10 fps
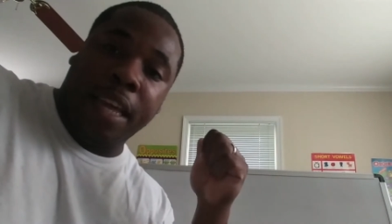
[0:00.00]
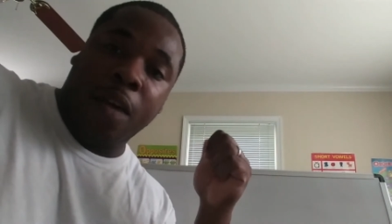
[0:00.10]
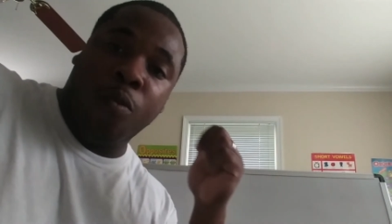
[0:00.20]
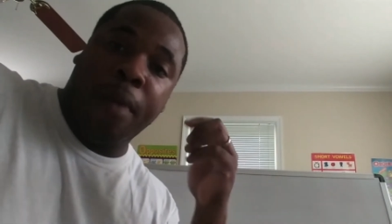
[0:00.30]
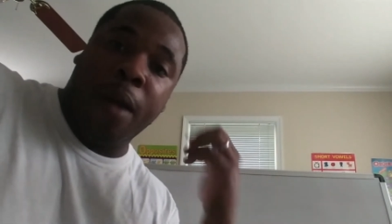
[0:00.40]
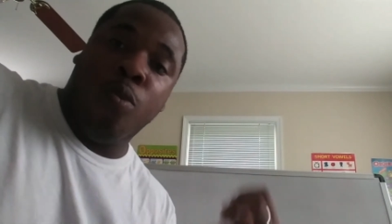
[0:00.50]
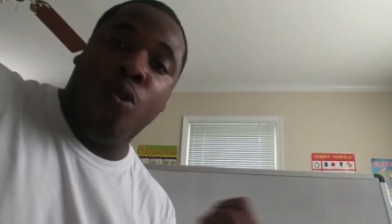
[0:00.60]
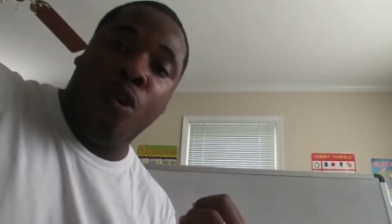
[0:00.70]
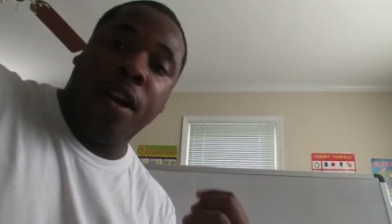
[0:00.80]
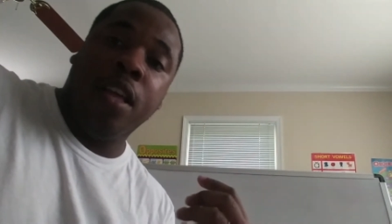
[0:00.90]
am with my
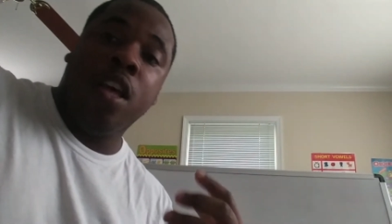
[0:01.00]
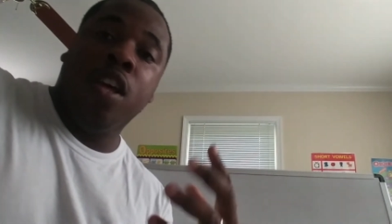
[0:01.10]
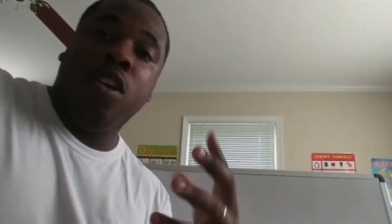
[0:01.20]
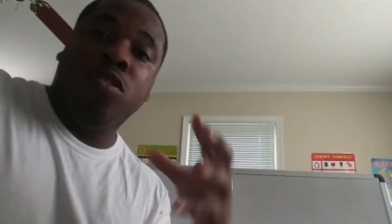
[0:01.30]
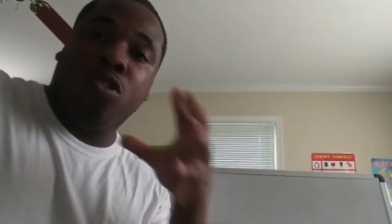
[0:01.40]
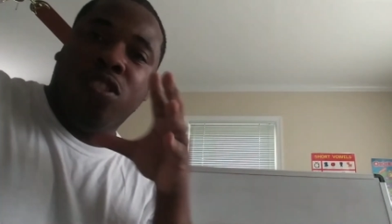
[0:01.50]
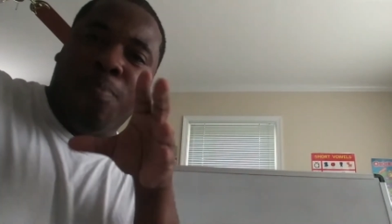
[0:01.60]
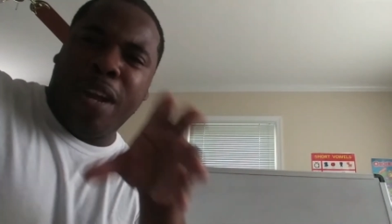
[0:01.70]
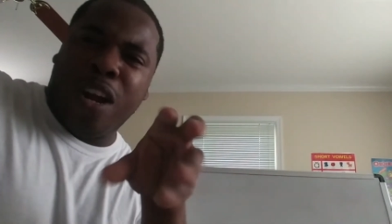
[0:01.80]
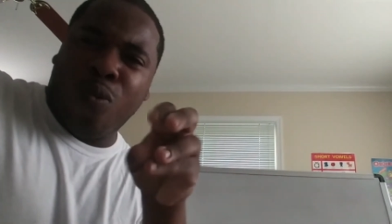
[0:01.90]
board so
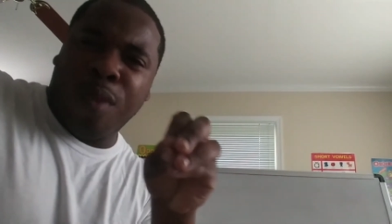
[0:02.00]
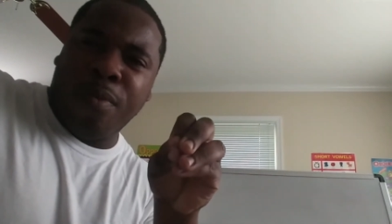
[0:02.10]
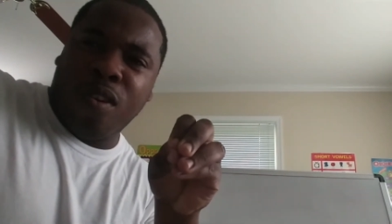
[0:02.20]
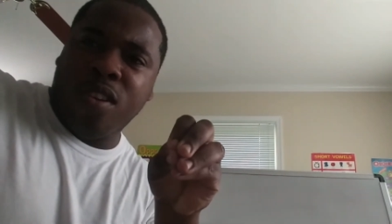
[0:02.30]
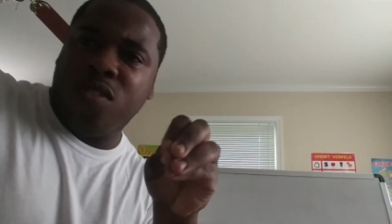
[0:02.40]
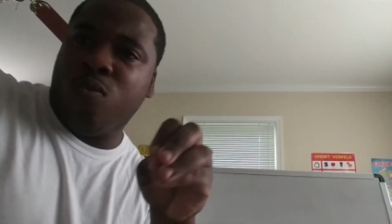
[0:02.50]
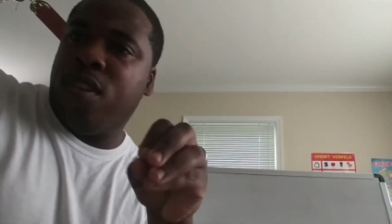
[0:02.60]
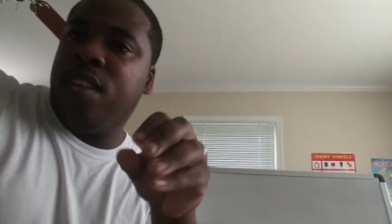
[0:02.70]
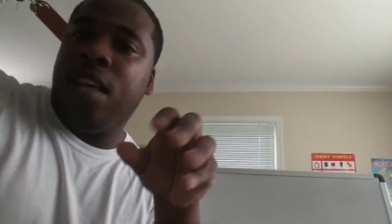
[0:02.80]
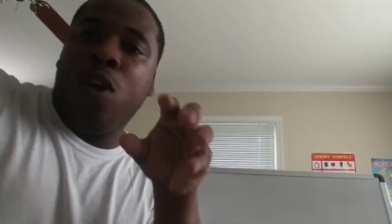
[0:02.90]
just bear with me on this
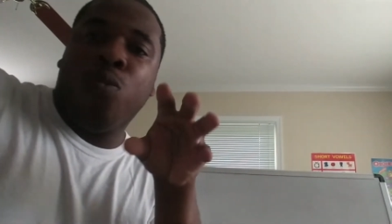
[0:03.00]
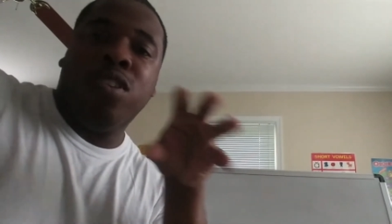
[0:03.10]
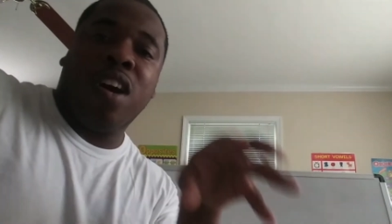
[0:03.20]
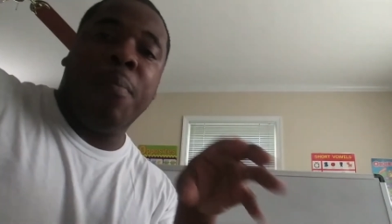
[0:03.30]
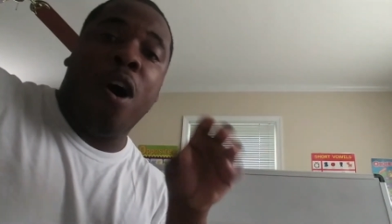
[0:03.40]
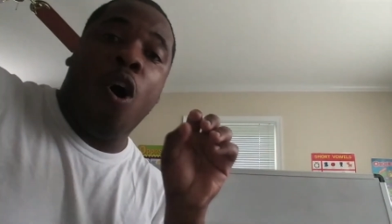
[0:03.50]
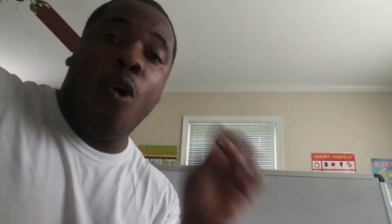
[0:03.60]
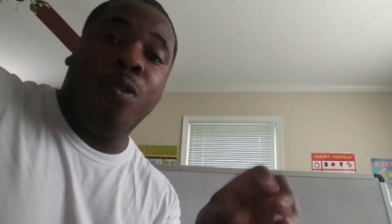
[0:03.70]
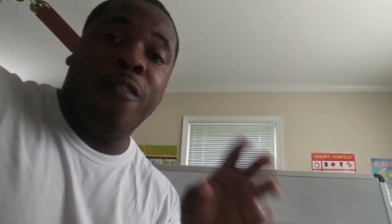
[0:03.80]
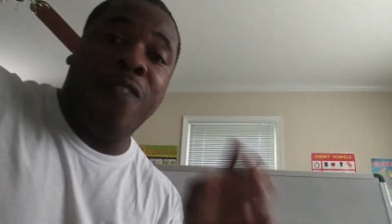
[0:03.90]
one. We're talking about
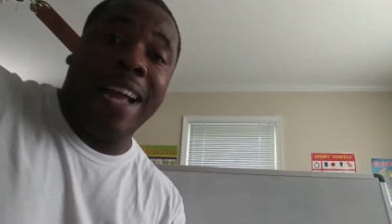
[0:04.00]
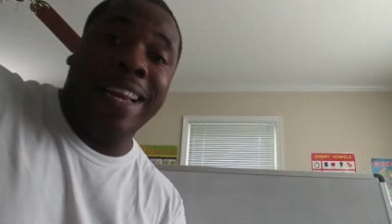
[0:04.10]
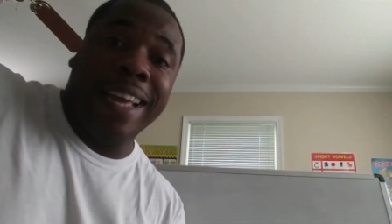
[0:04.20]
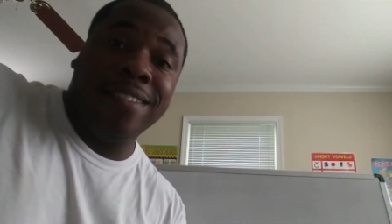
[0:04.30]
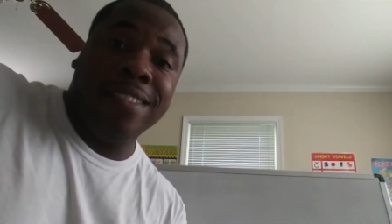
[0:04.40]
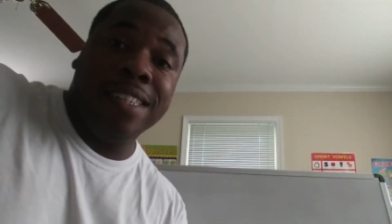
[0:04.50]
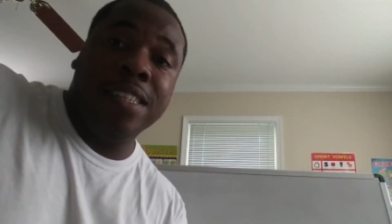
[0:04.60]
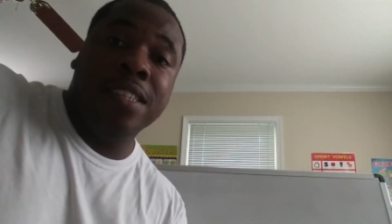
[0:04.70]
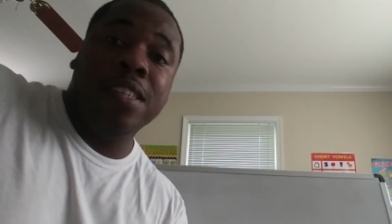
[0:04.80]
owner financing.